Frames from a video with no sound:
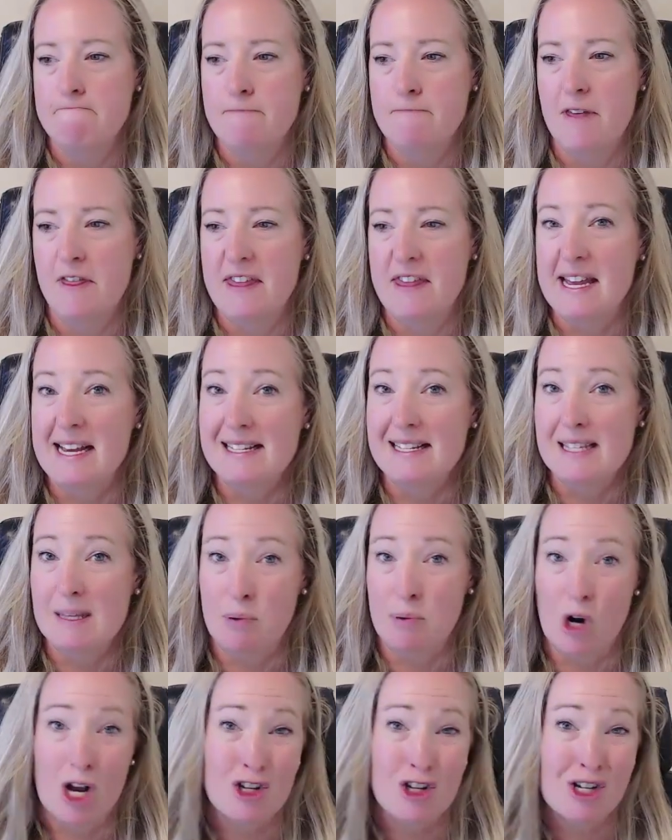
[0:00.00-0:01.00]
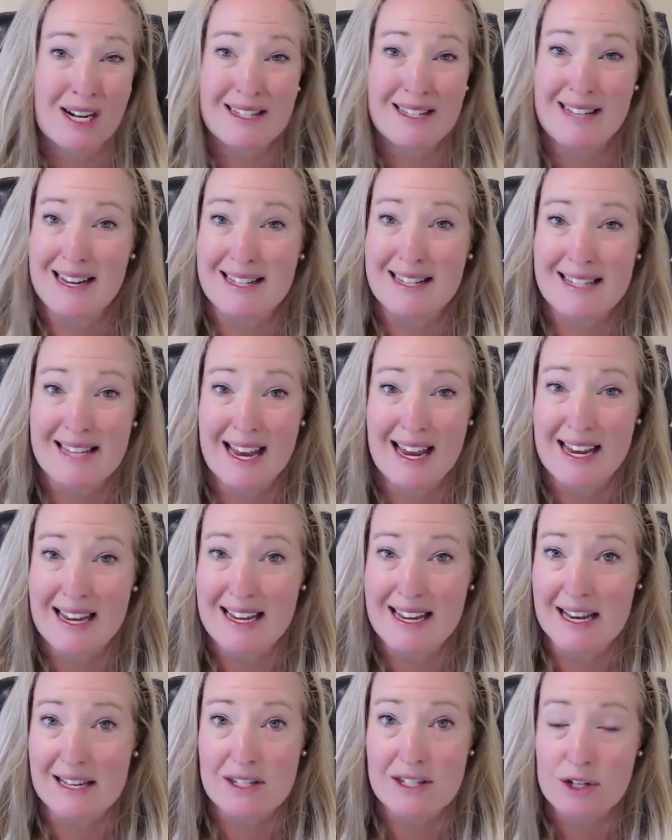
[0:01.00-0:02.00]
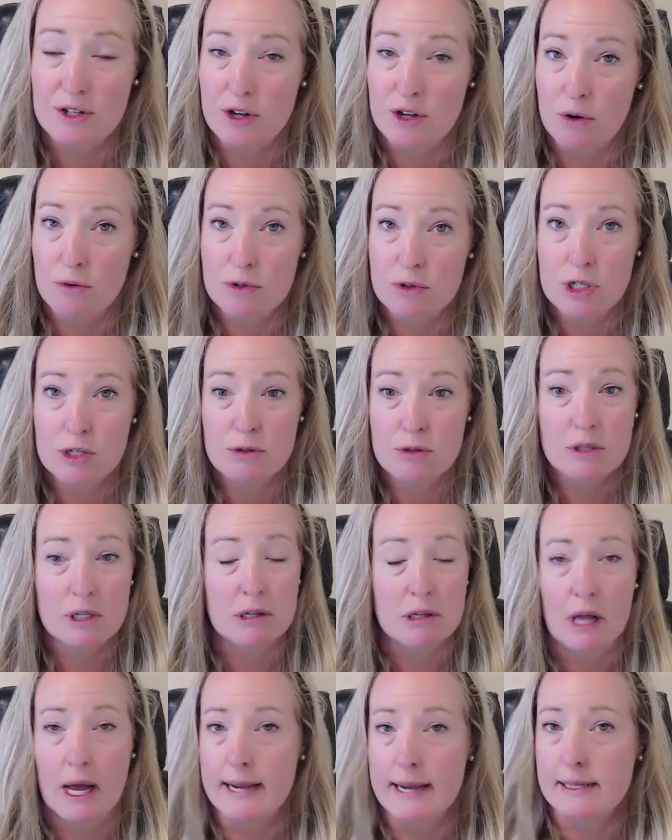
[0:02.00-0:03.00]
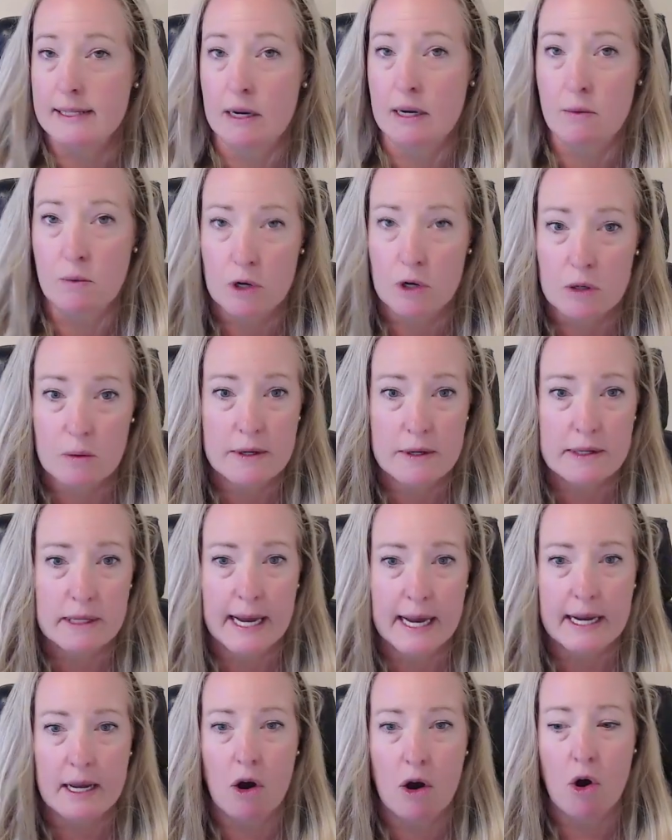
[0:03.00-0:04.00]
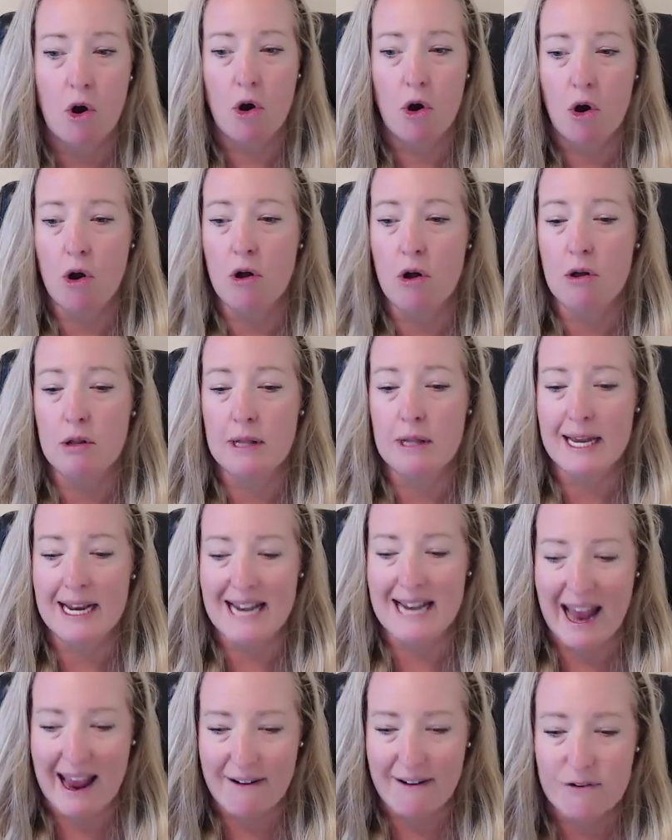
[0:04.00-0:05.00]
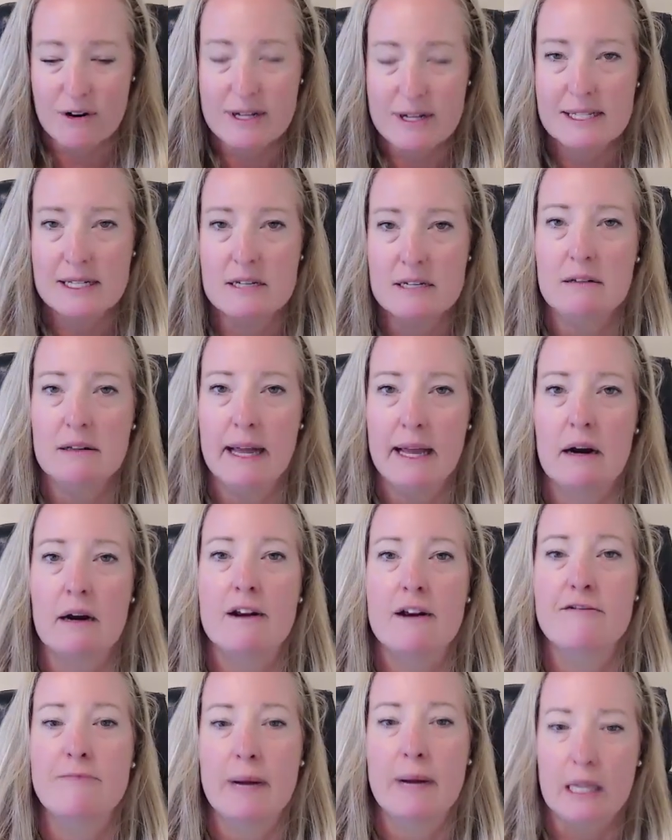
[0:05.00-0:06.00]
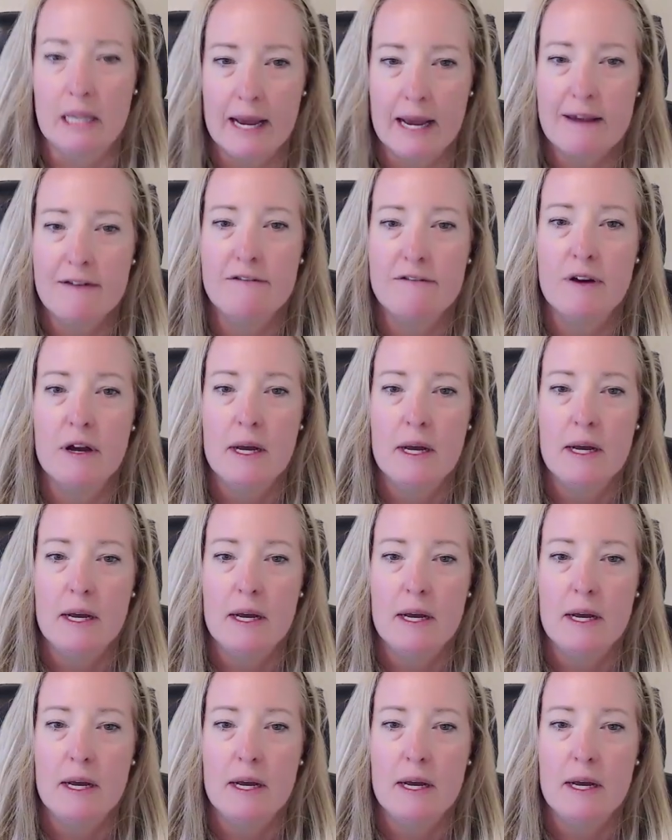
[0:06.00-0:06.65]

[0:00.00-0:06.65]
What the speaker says: the things, the projects I say yes and no to, the clients I work with, like all in every single area of my life.